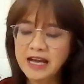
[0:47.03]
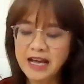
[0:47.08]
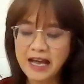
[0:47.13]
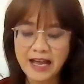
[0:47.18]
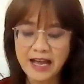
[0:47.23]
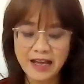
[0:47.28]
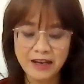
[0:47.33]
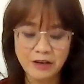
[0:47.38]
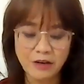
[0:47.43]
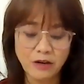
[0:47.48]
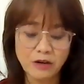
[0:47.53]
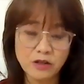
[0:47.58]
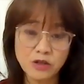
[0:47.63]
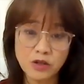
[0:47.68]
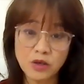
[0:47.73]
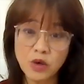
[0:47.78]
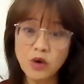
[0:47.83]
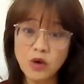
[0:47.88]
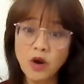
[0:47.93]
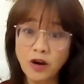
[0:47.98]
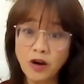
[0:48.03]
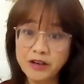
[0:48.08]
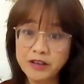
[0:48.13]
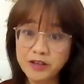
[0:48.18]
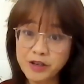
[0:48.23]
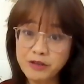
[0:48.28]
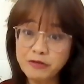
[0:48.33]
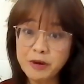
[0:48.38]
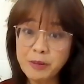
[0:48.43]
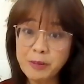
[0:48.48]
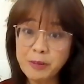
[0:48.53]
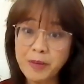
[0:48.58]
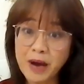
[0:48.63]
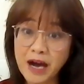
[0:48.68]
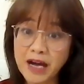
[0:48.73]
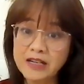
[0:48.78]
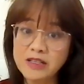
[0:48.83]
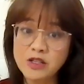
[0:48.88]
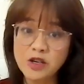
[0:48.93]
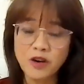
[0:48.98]
and also on different
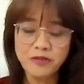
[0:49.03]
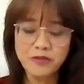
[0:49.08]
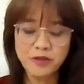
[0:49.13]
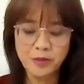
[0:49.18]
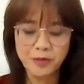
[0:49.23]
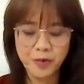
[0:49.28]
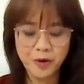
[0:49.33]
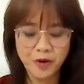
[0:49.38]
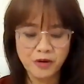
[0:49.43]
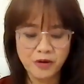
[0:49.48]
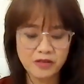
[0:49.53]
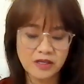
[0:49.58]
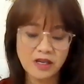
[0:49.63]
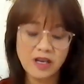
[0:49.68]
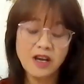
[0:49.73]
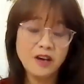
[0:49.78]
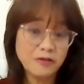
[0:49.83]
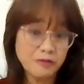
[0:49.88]
parts of the birds,